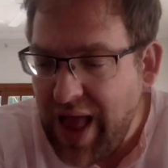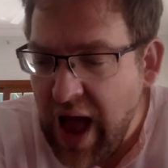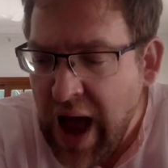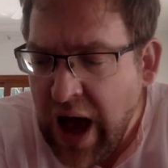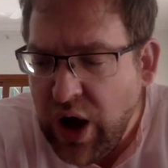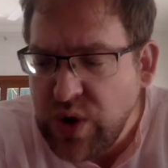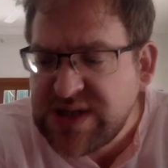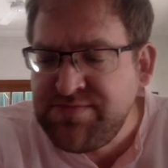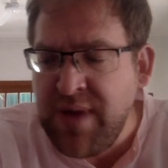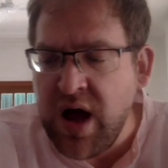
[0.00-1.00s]

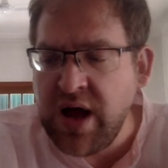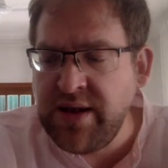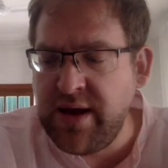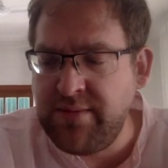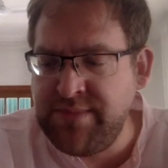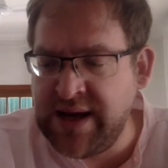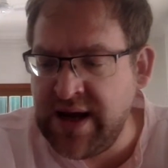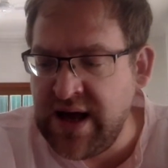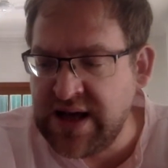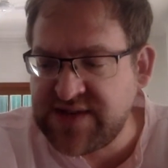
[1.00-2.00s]
Usman
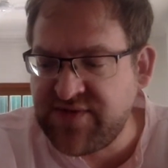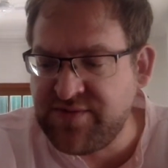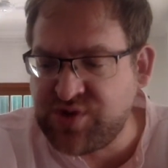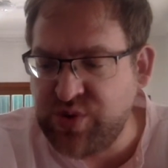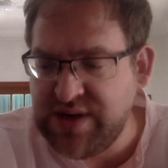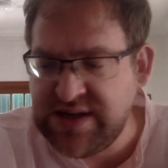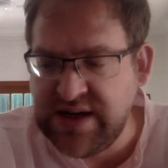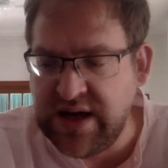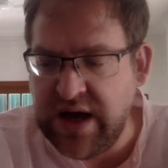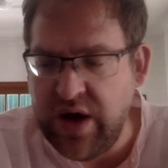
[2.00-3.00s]
Minaz from
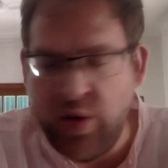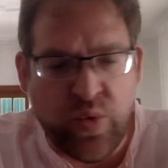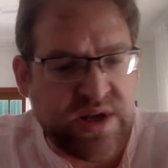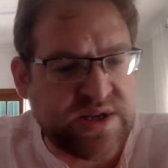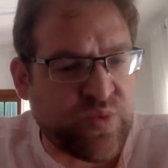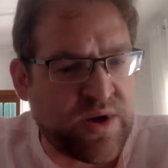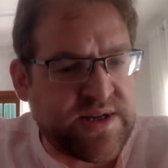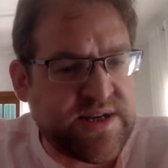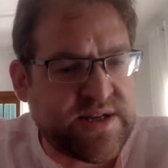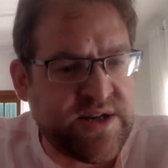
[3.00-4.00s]
Twitter was
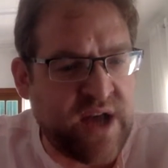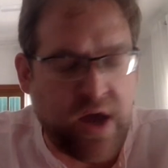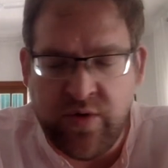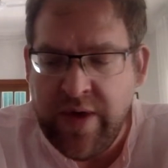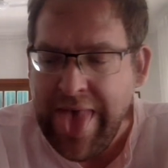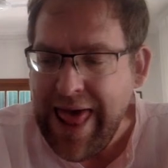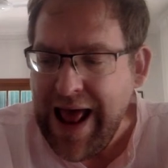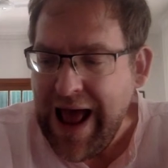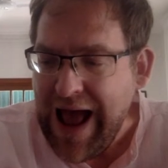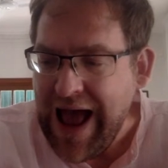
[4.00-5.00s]
wanting to know,
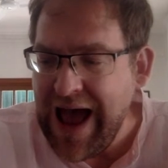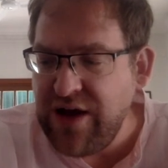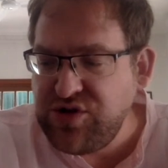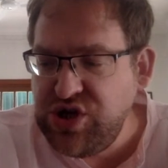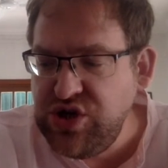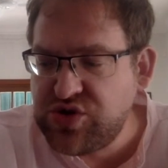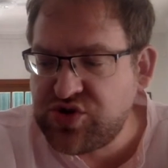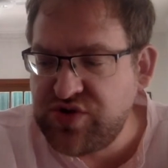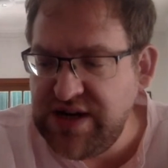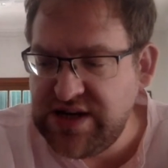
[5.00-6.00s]
how do you
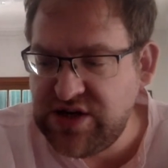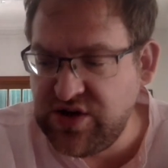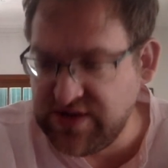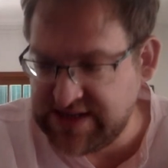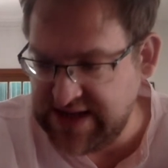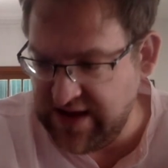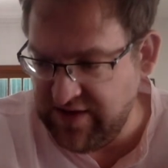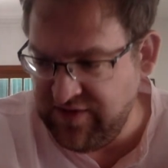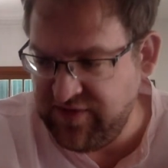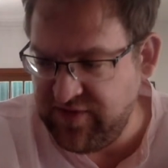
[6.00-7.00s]
treat
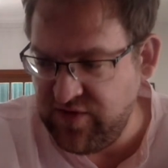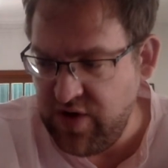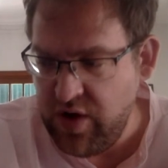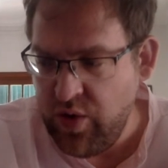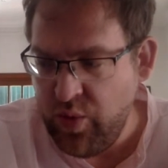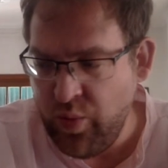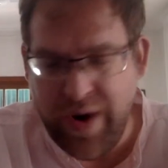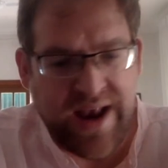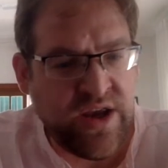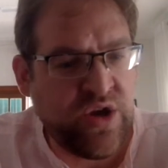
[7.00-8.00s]
yourself
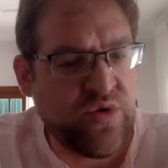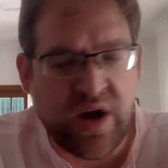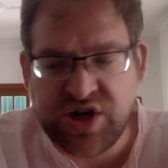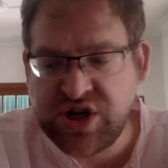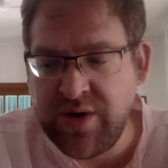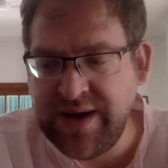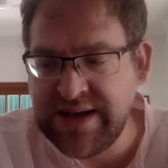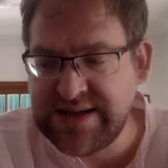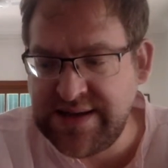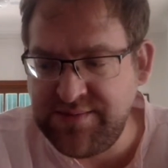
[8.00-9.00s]
when you are
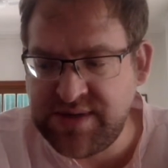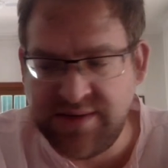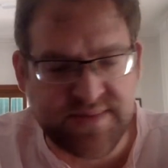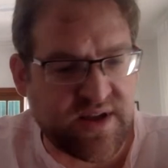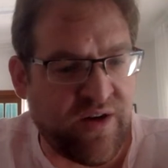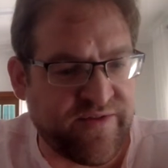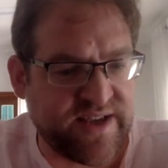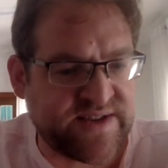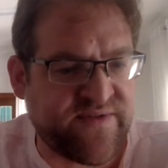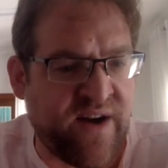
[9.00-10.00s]
showing symptoms of
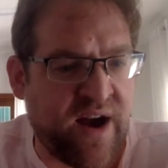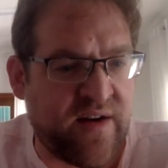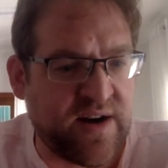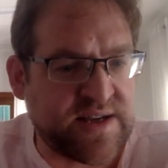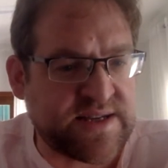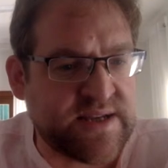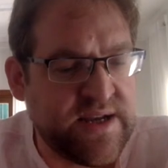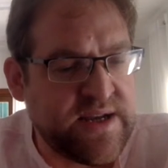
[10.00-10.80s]
this virus?